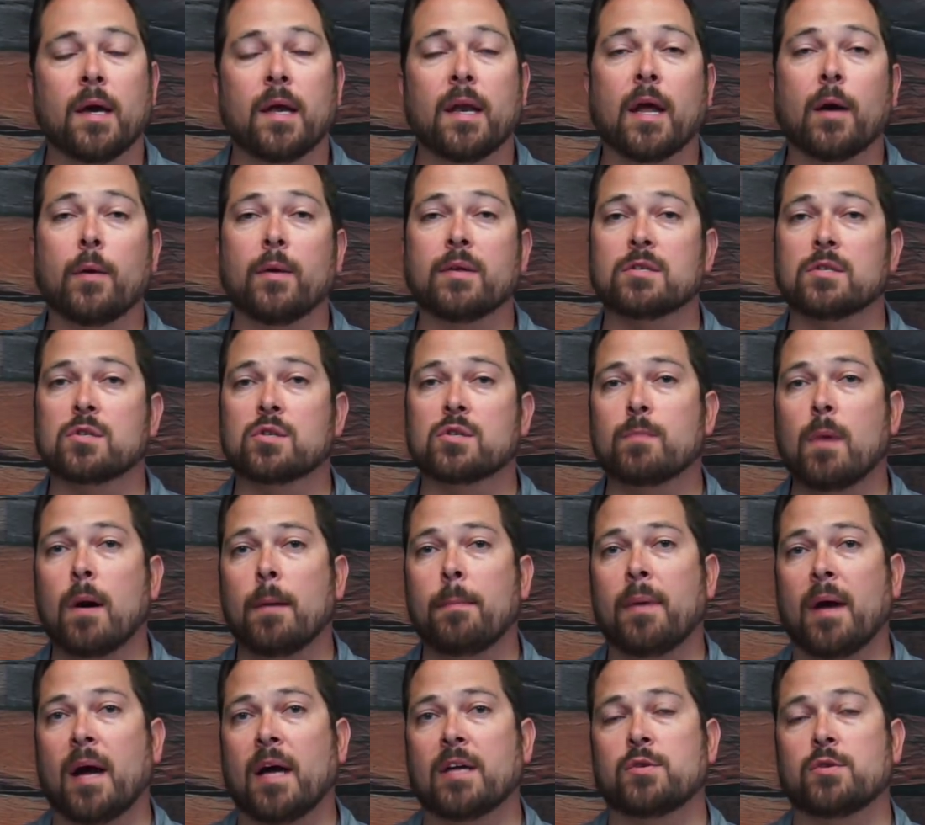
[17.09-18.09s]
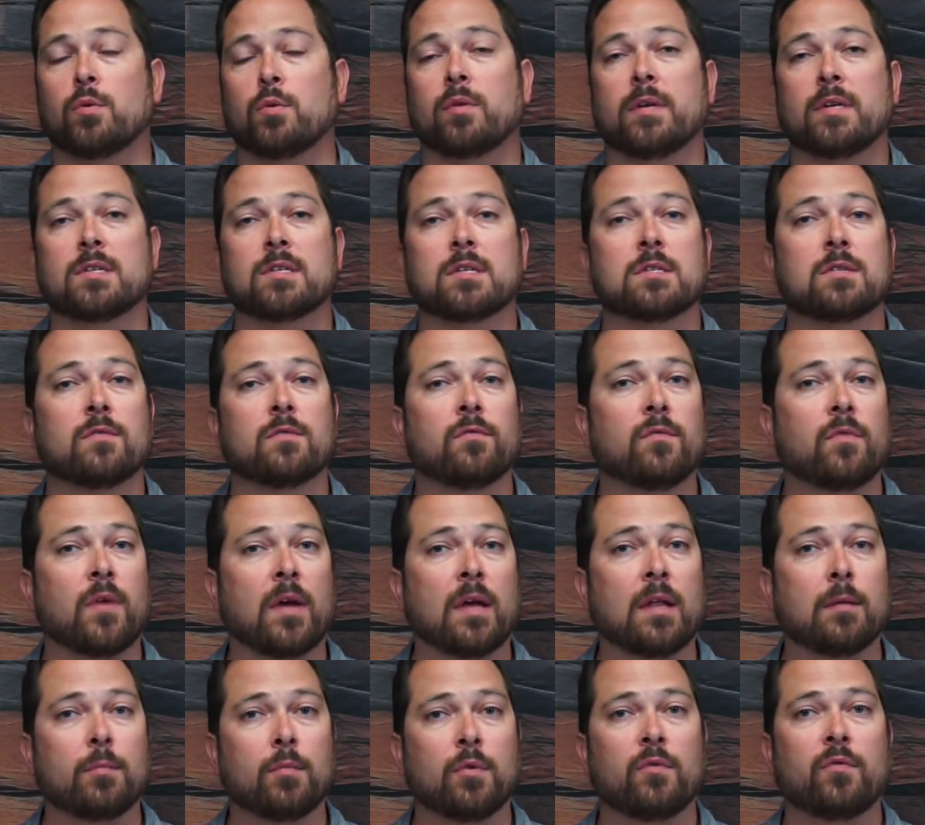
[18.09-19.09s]
Now, it's a small patch release. It's
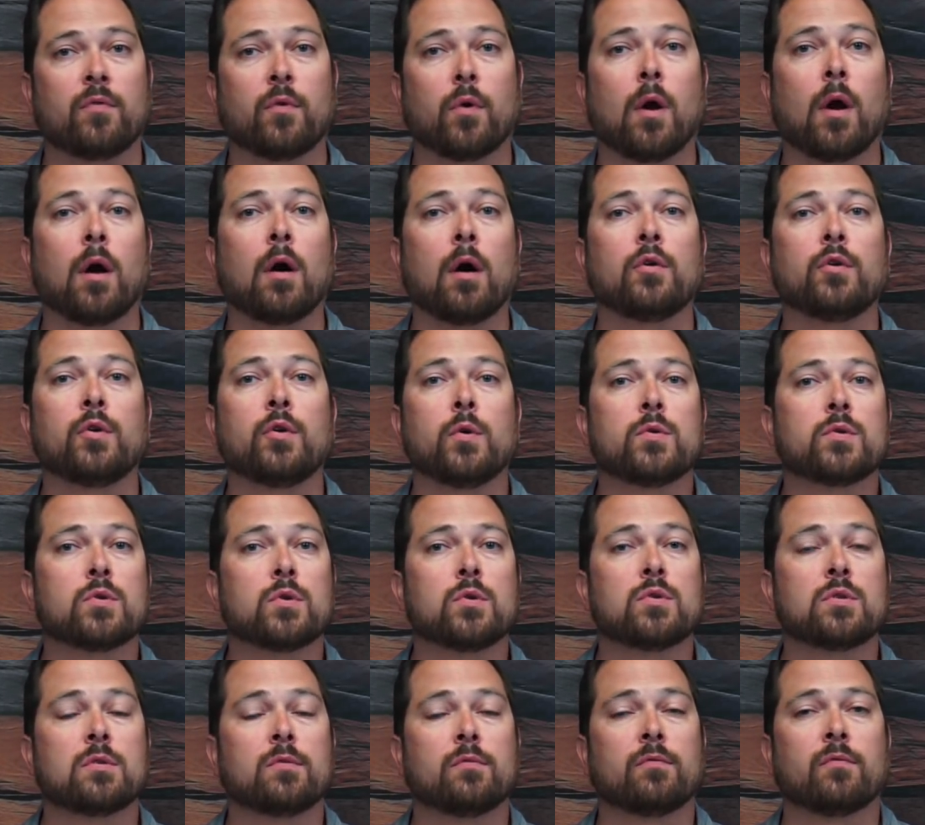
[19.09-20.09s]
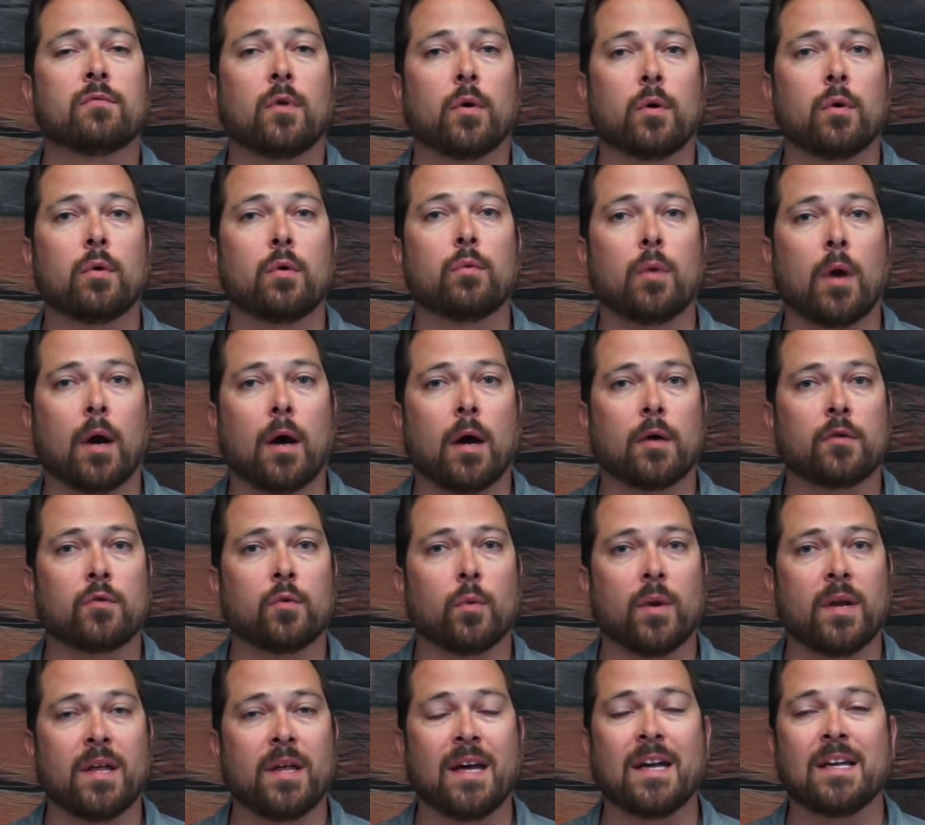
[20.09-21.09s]
available for all users of Photo Raw
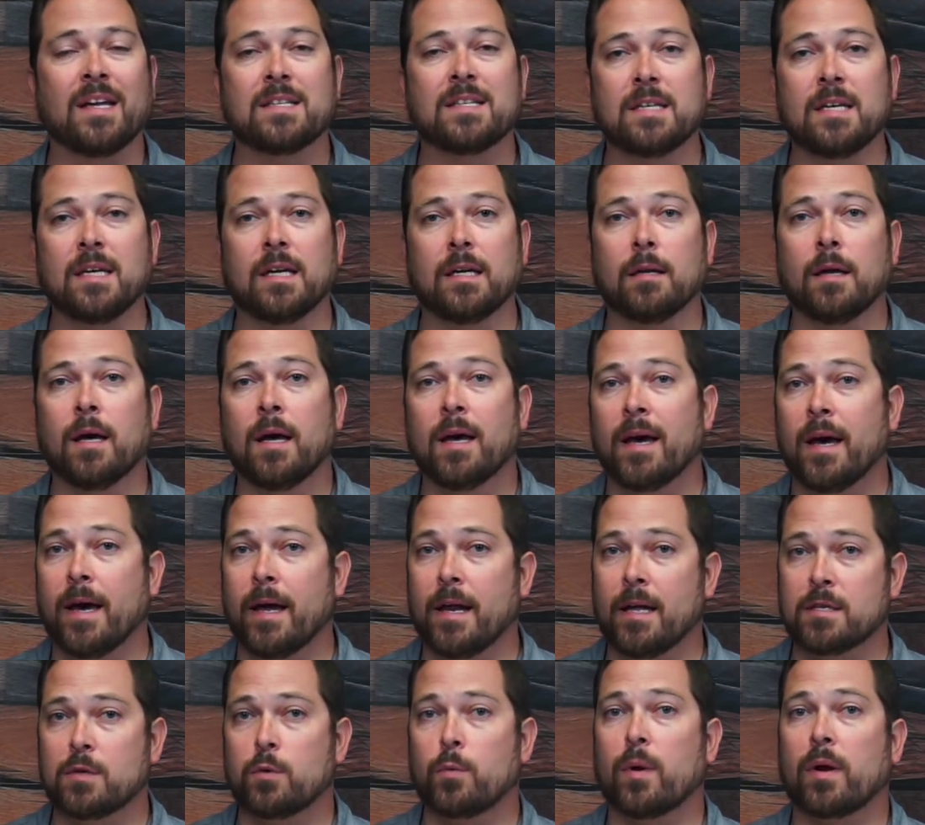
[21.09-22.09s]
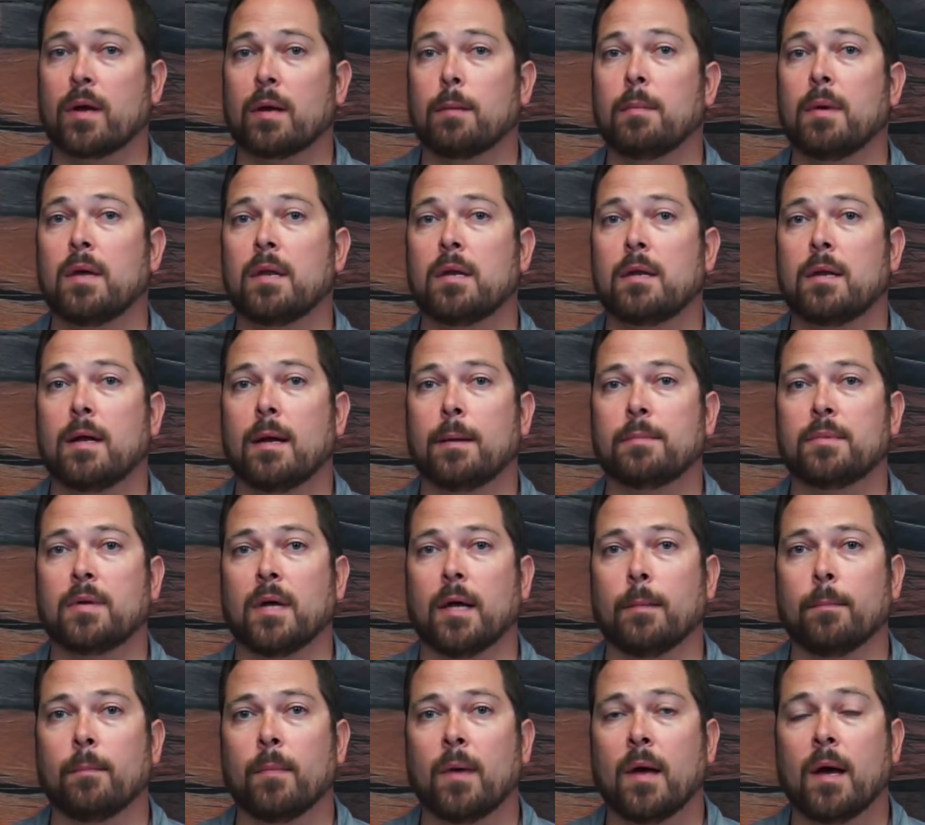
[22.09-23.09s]
2018, and it's a recommended
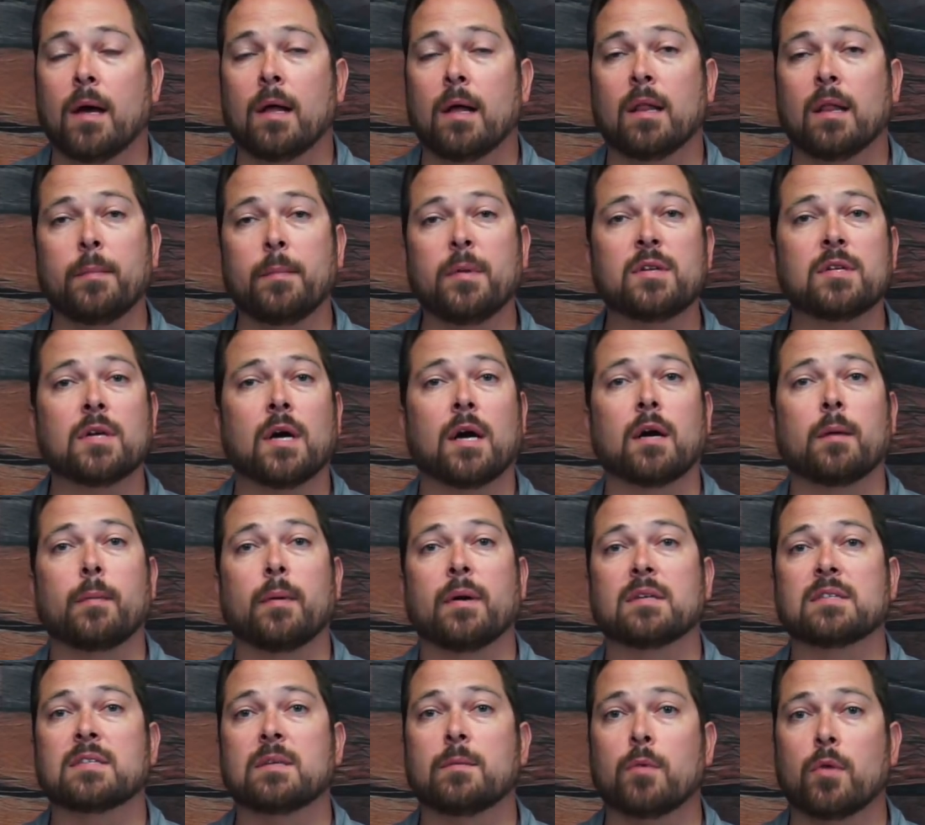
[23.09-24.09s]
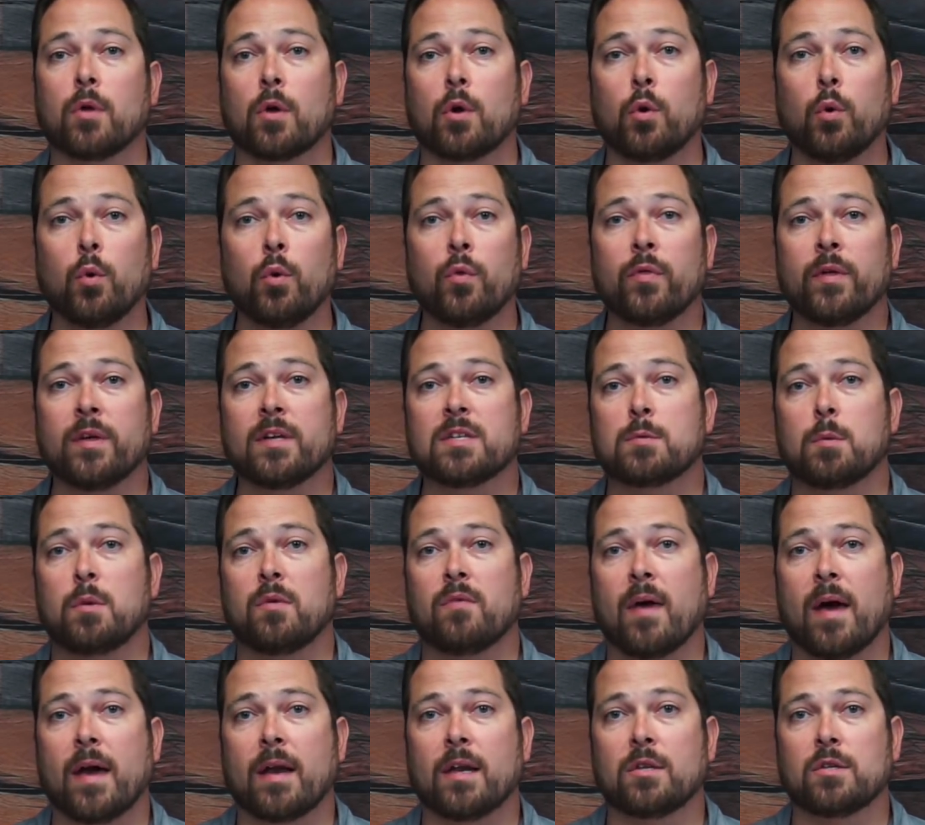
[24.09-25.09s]
update. Let me talk about some of the cool things that
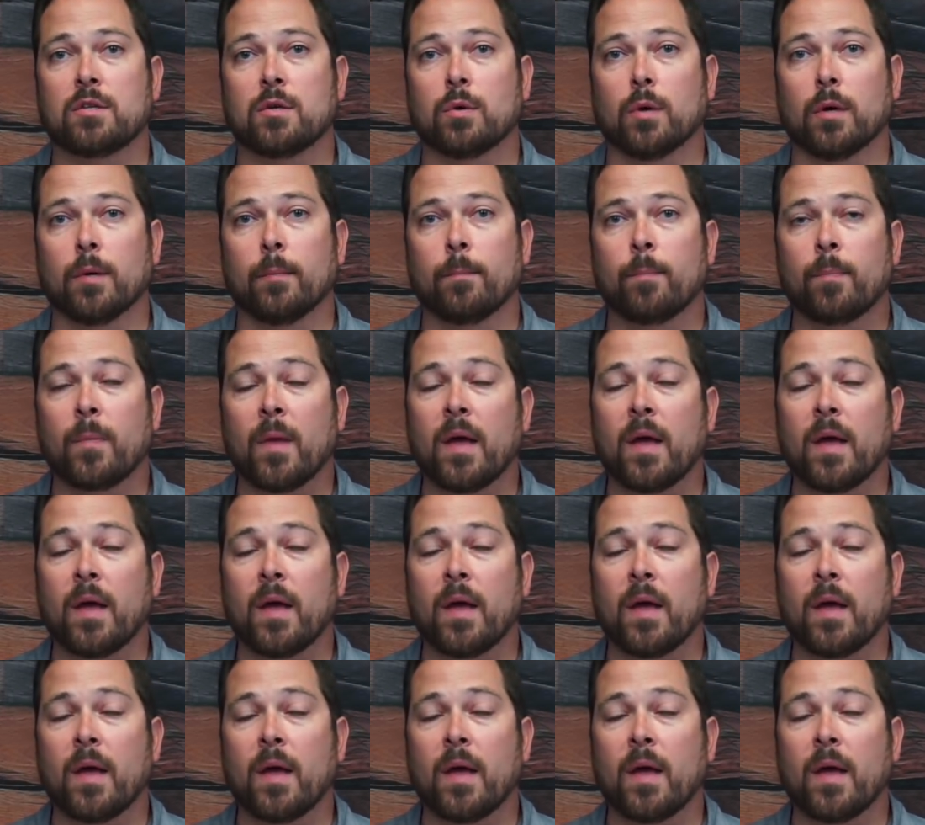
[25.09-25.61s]
we've added to it.